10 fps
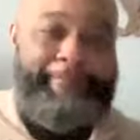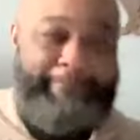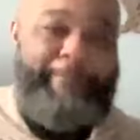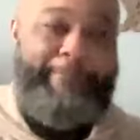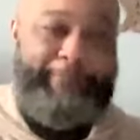tell
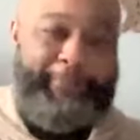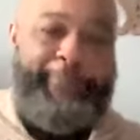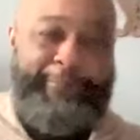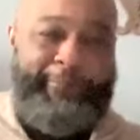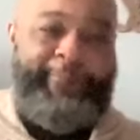you how many
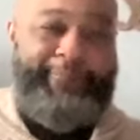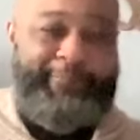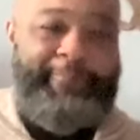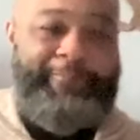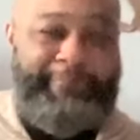times I see
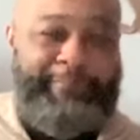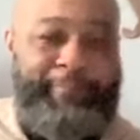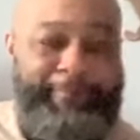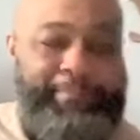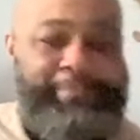this
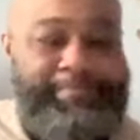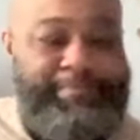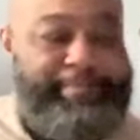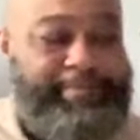mistake happen.